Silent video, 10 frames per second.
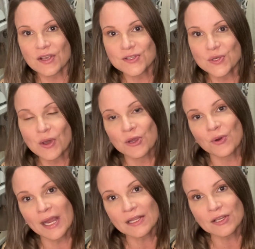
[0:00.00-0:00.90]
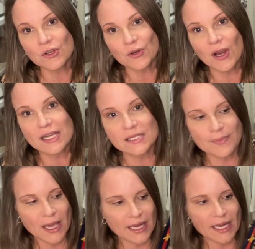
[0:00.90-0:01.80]
also a great little
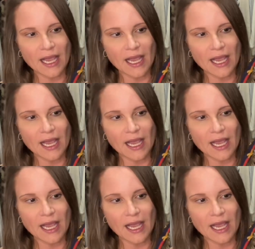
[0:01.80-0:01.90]
crossbody.